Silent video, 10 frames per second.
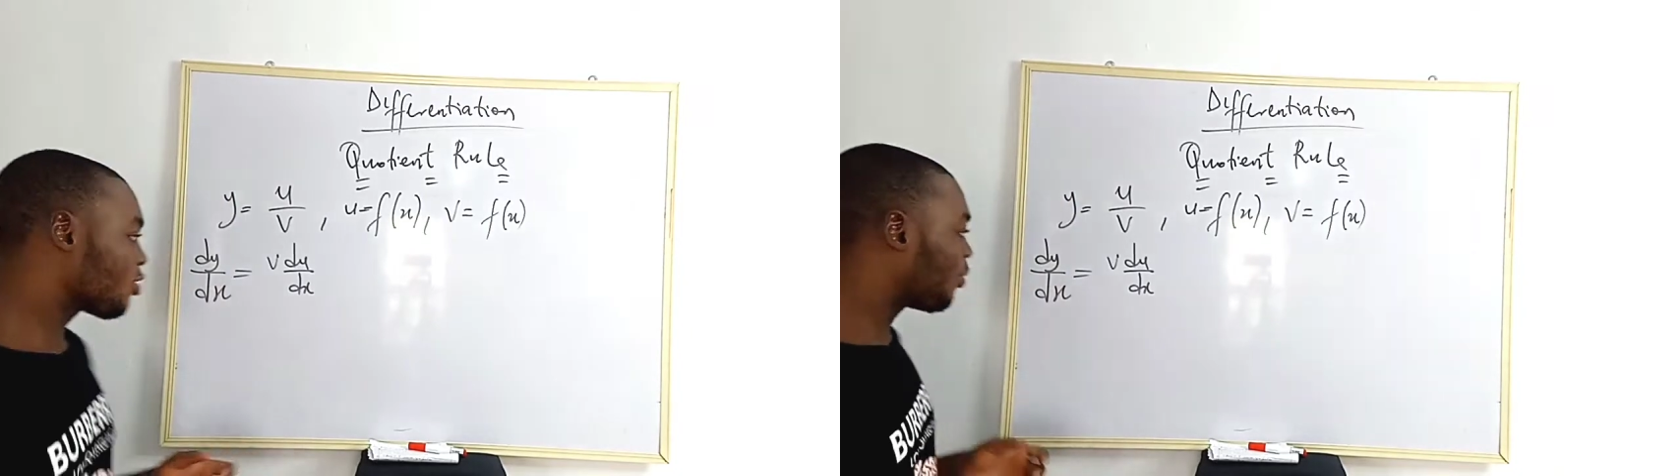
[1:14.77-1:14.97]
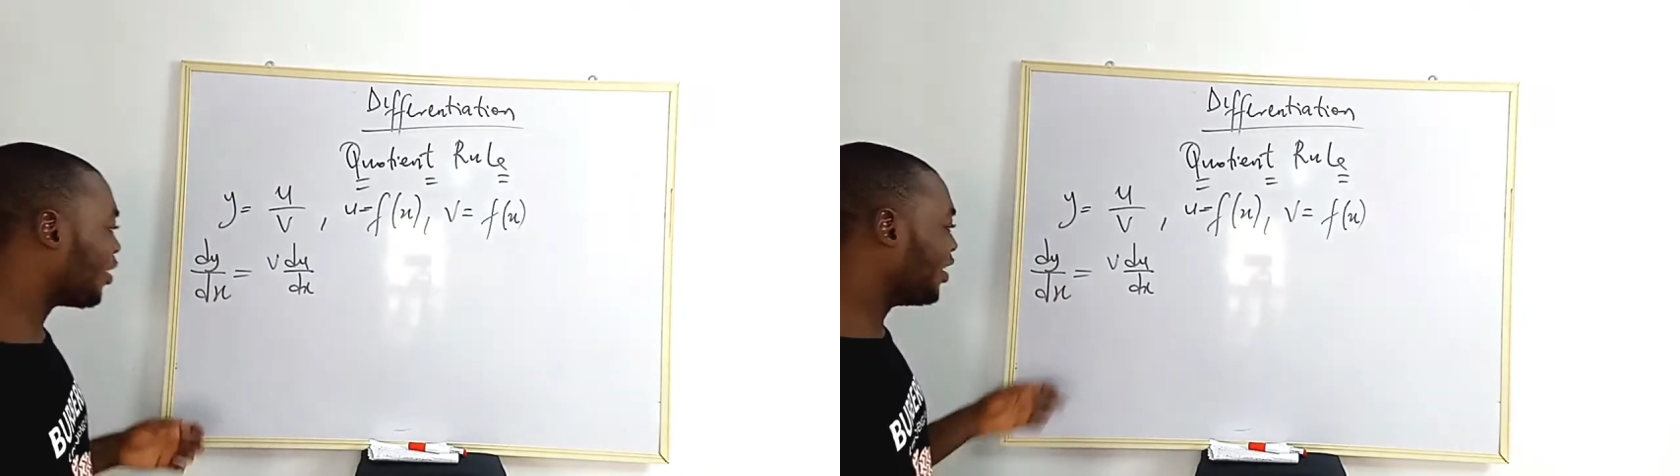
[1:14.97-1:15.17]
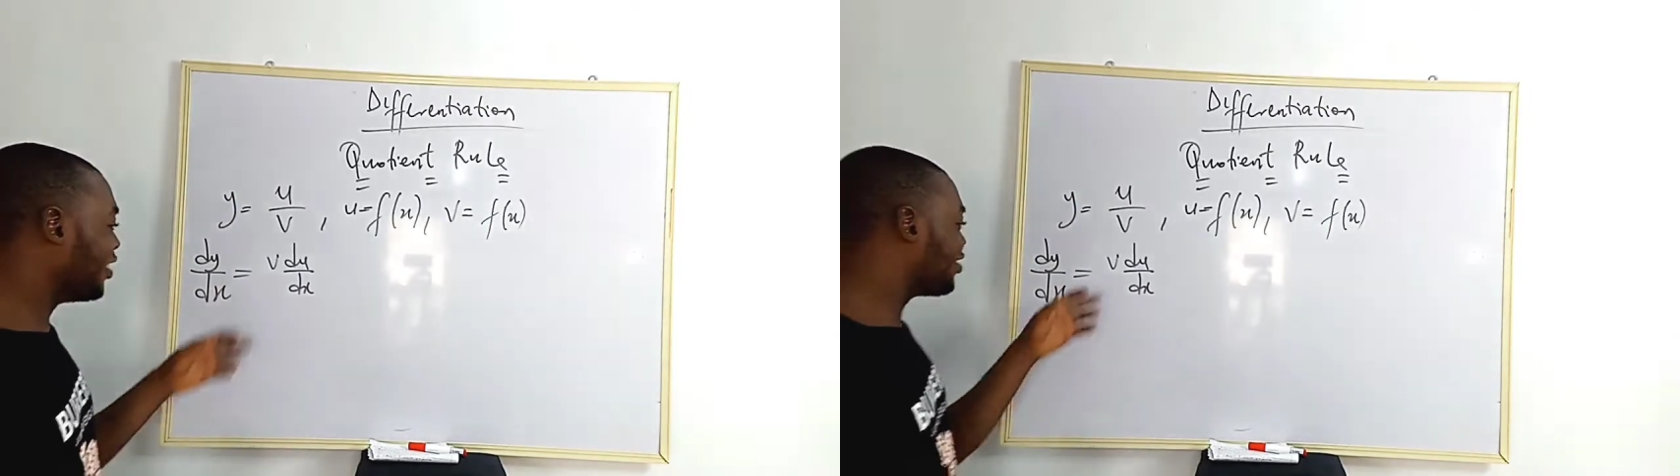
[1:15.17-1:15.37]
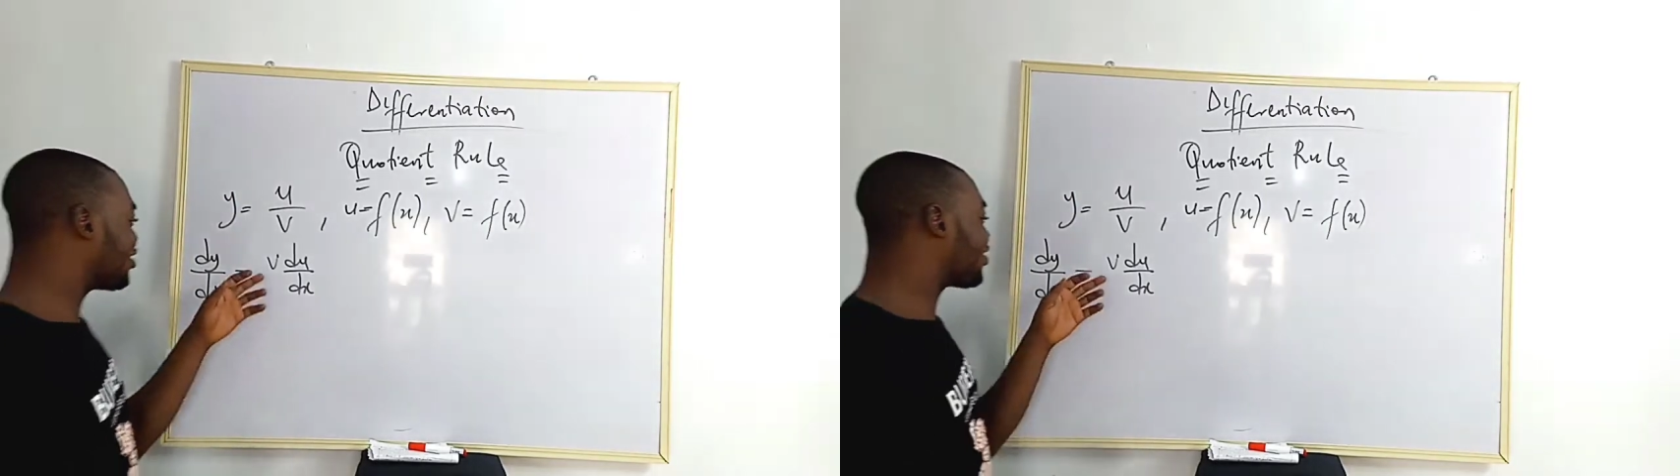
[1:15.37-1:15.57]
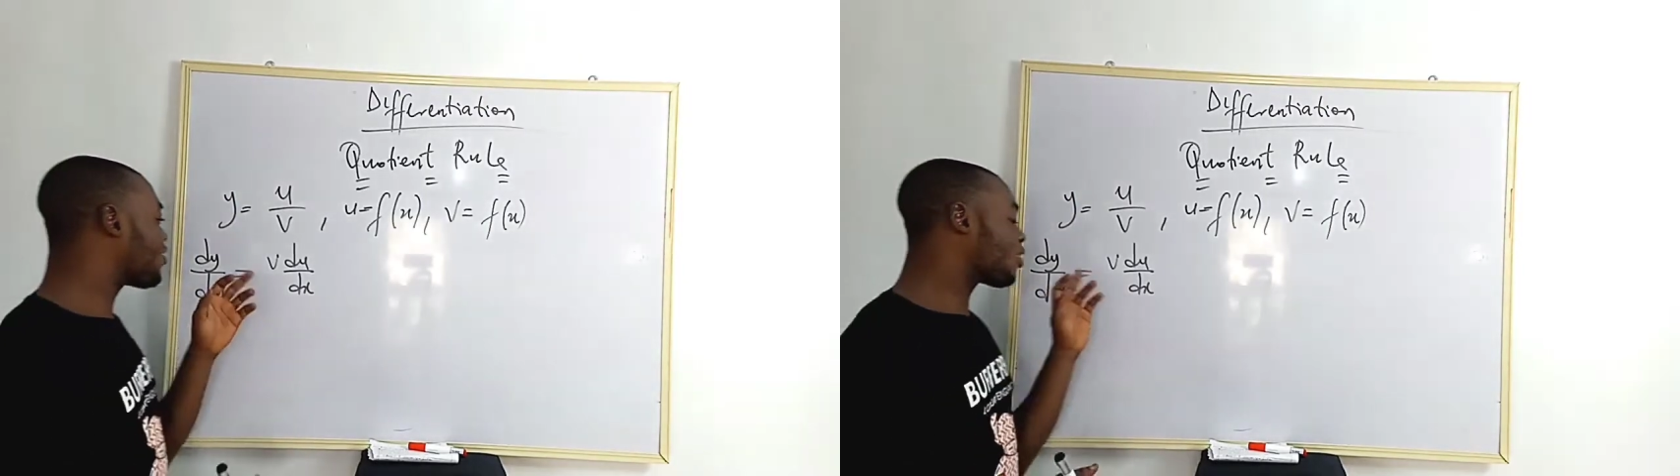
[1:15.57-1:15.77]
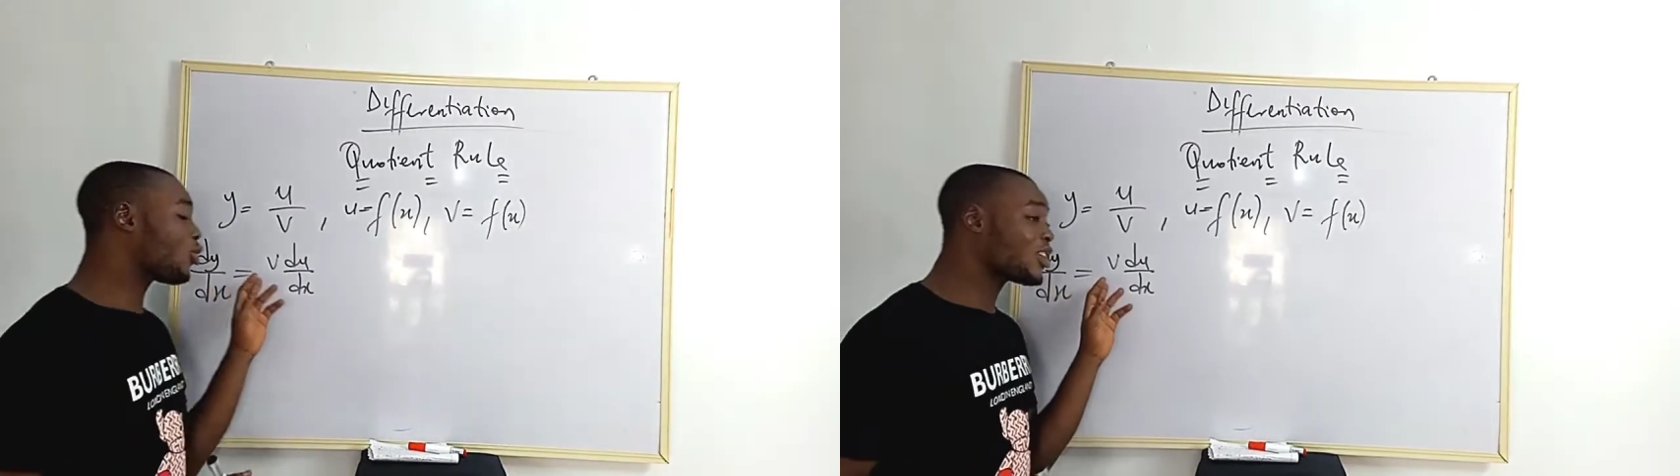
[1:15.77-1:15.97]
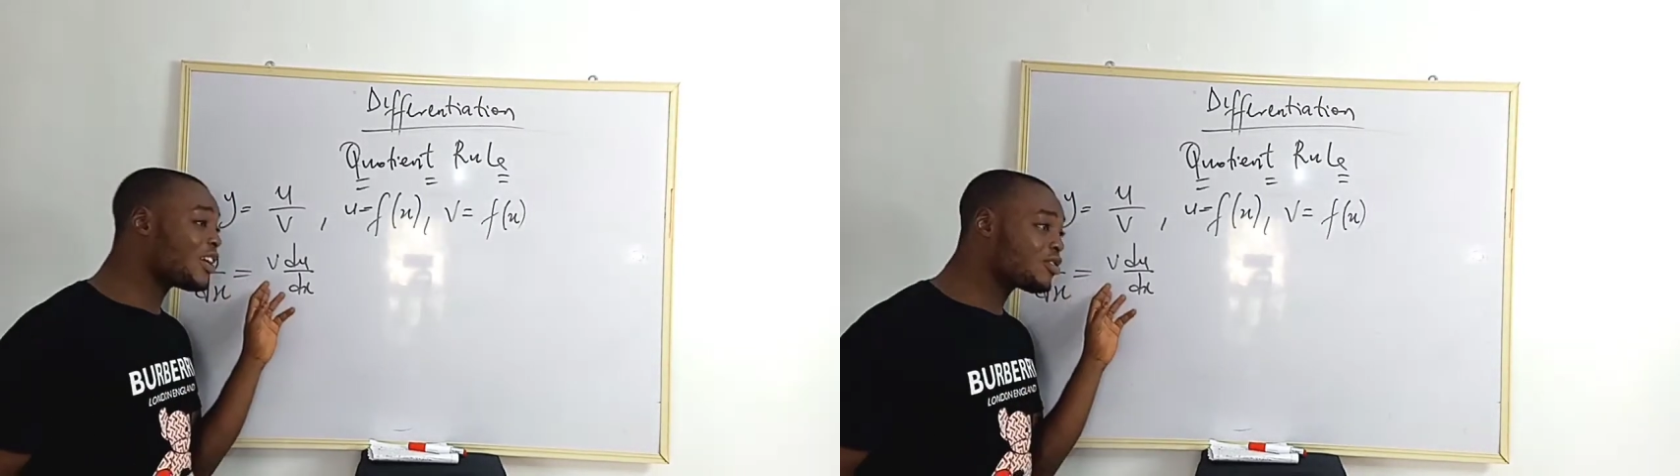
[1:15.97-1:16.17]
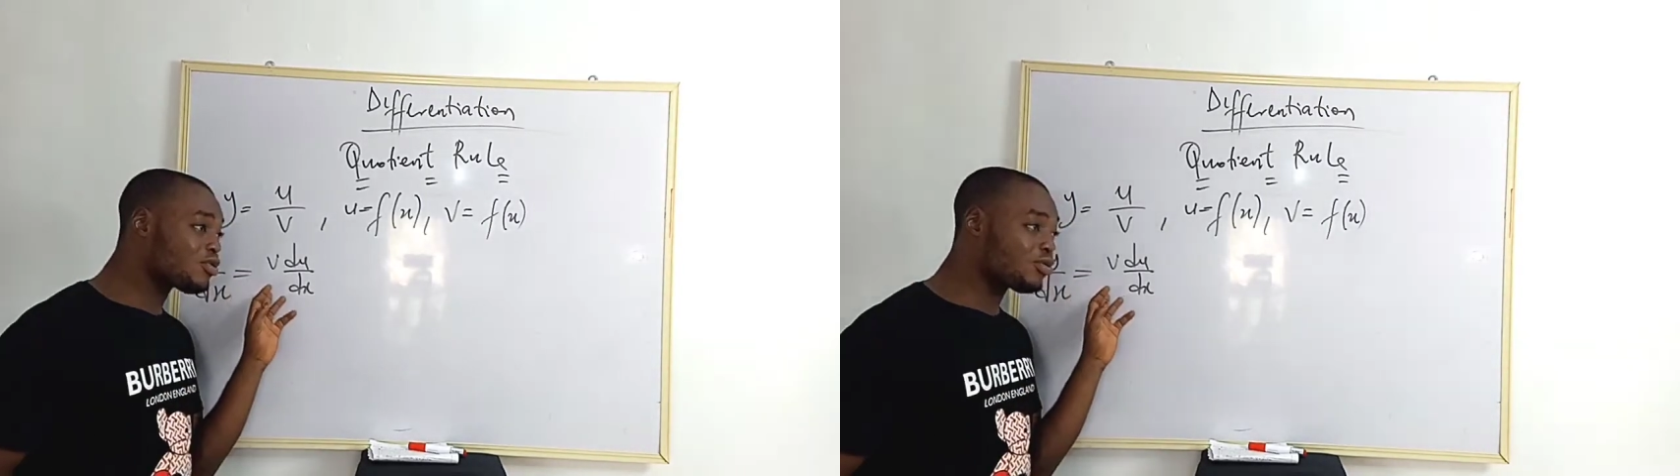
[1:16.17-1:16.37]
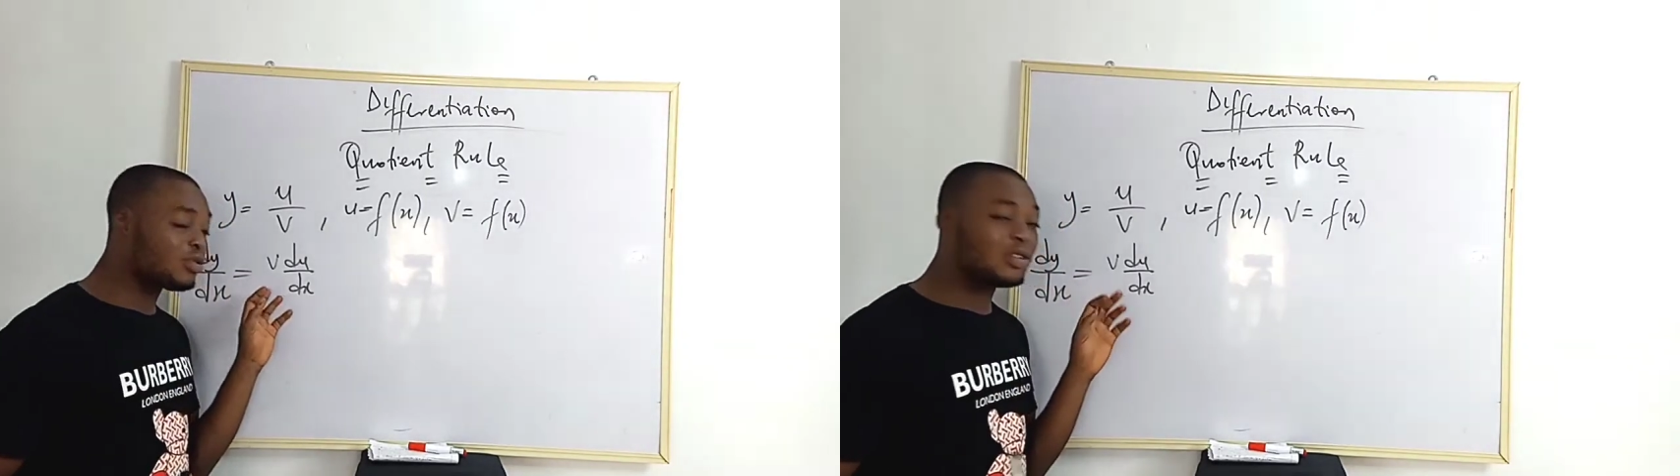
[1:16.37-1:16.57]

but in the quotient rule,